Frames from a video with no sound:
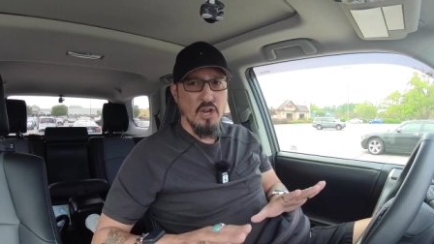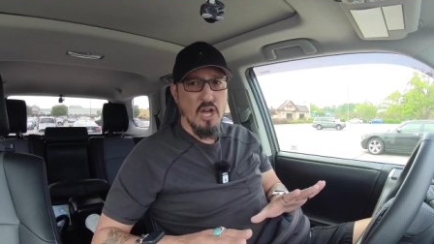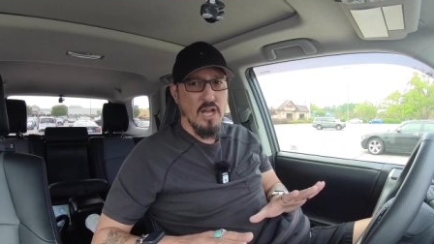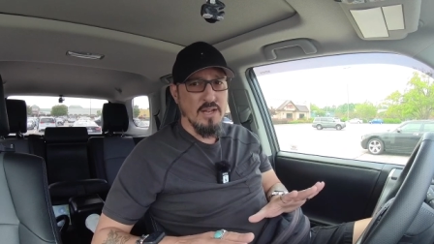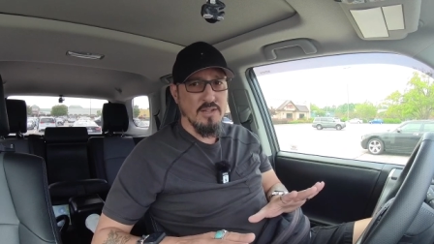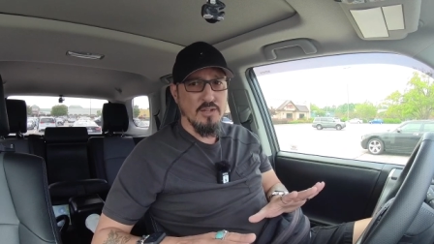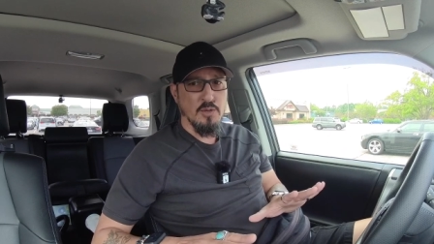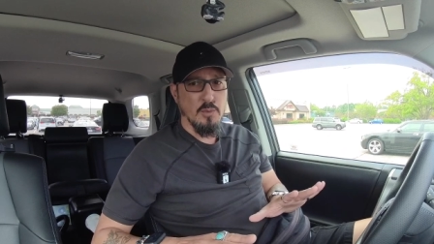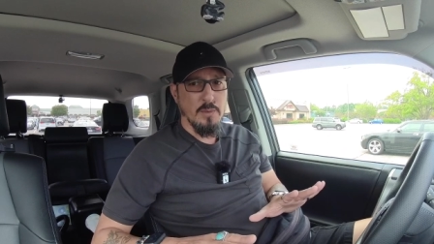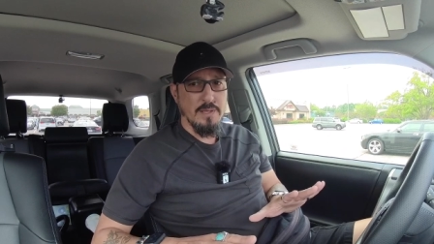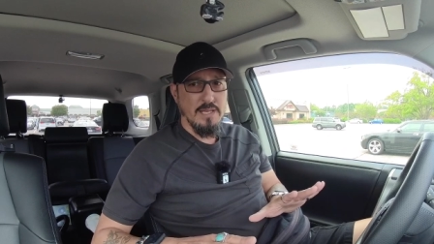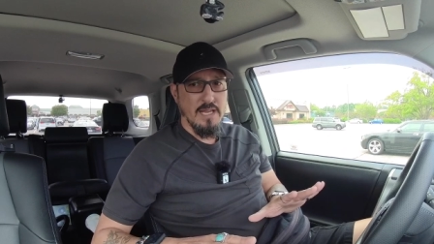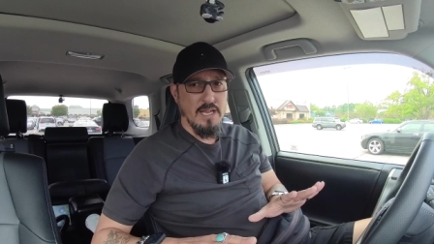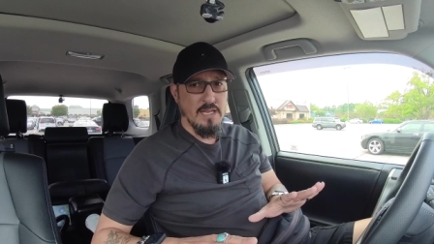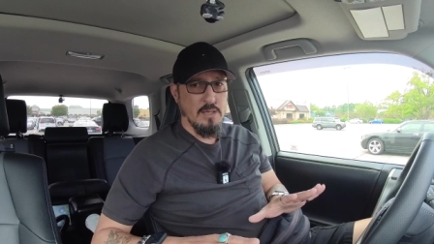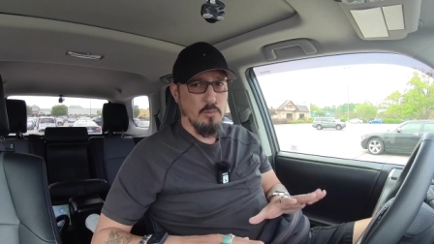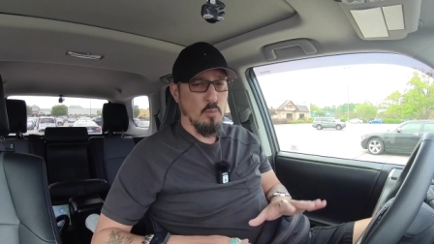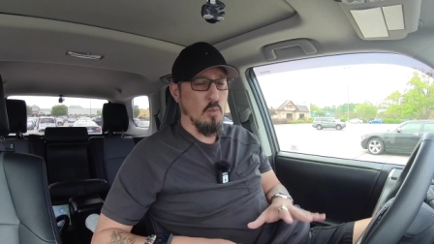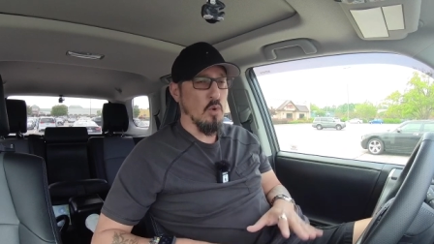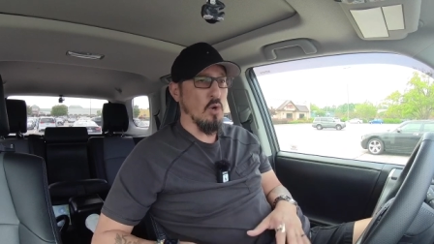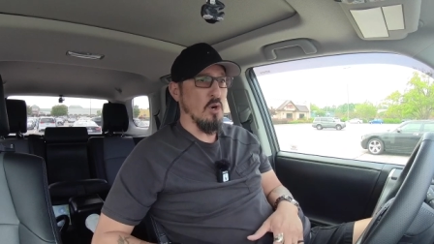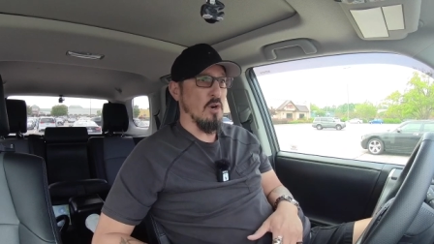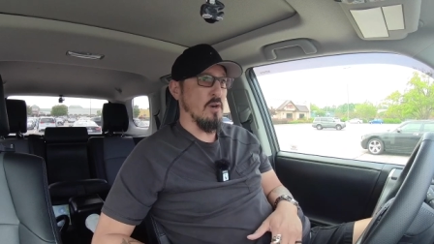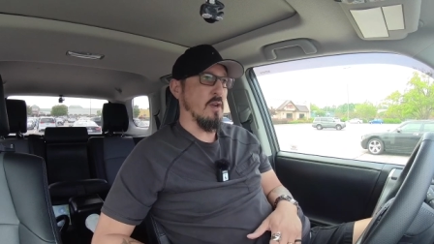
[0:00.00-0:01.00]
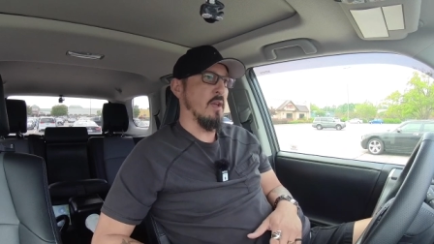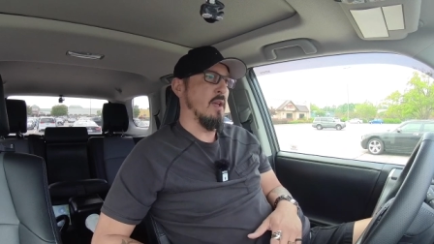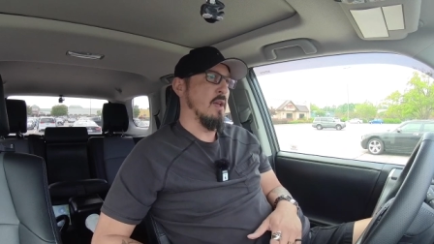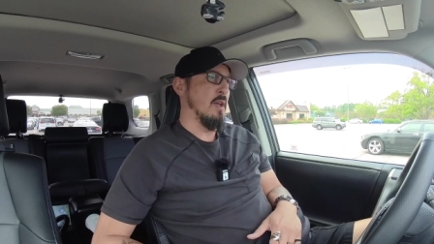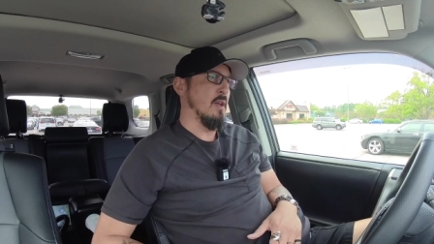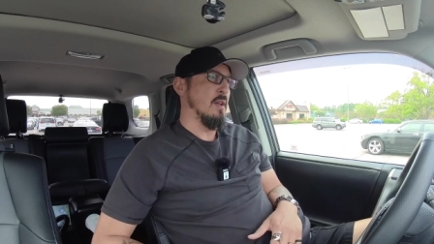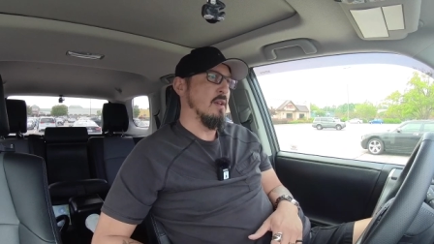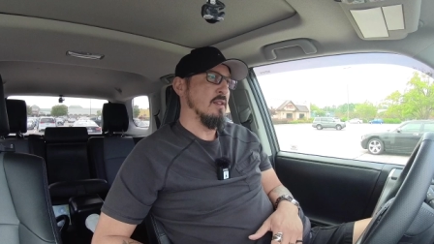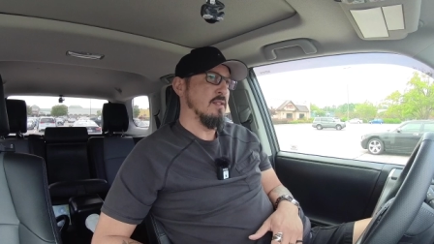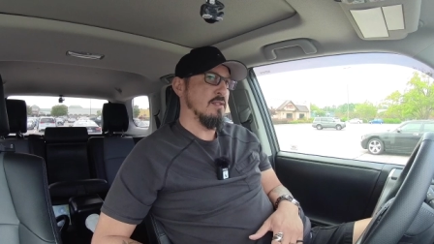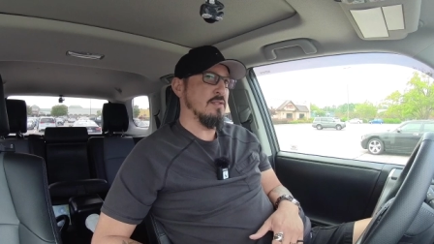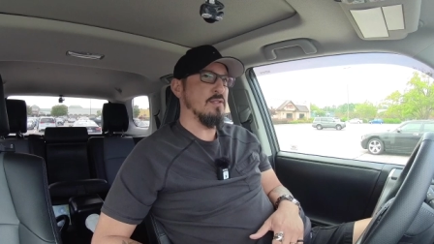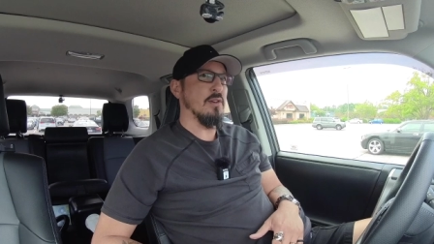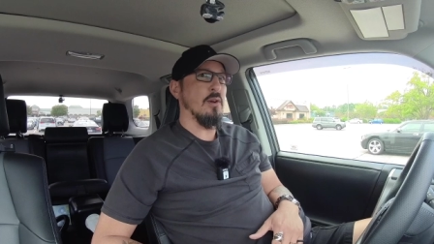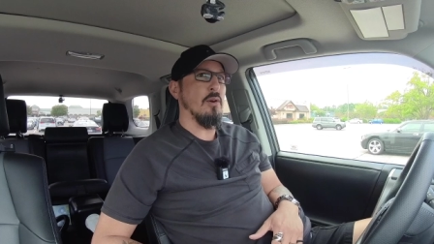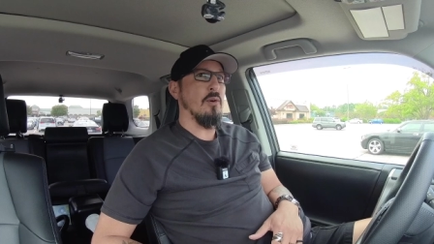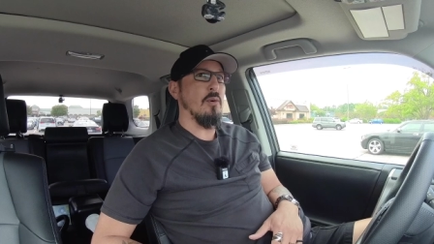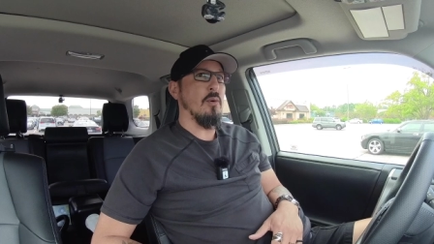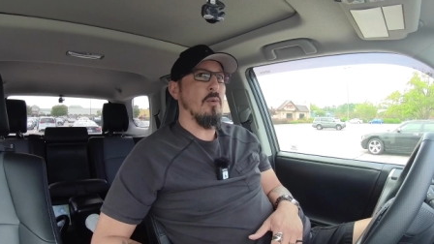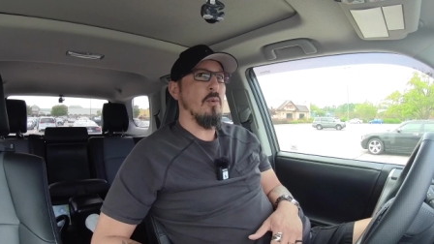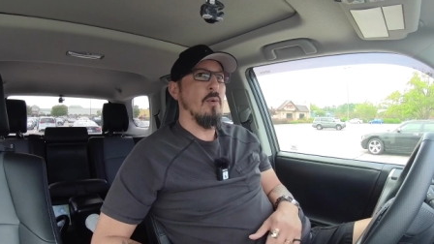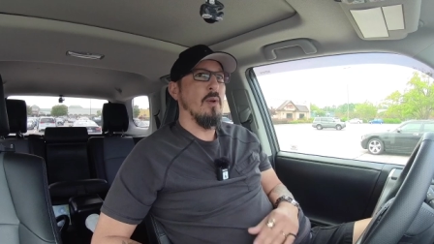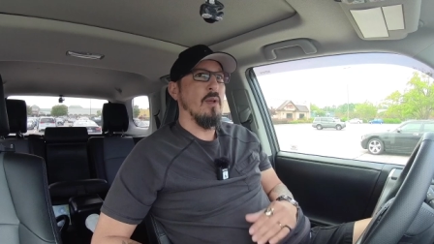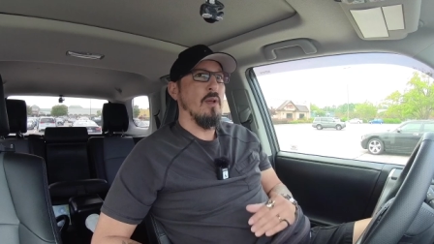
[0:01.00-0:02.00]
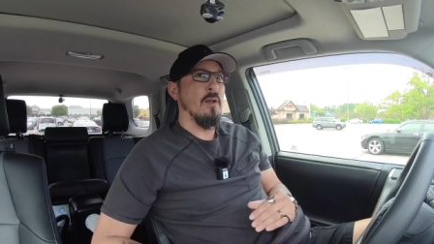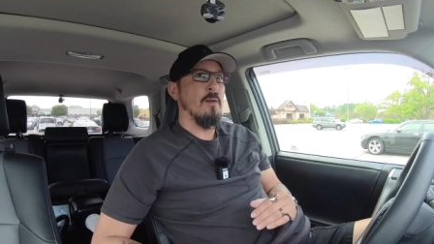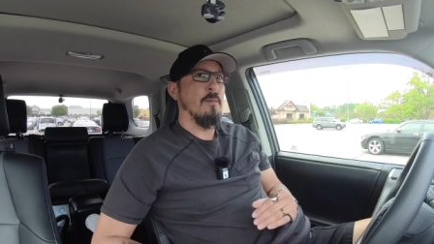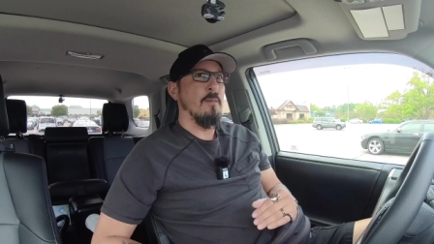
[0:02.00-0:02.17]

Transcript: not doing any work. So,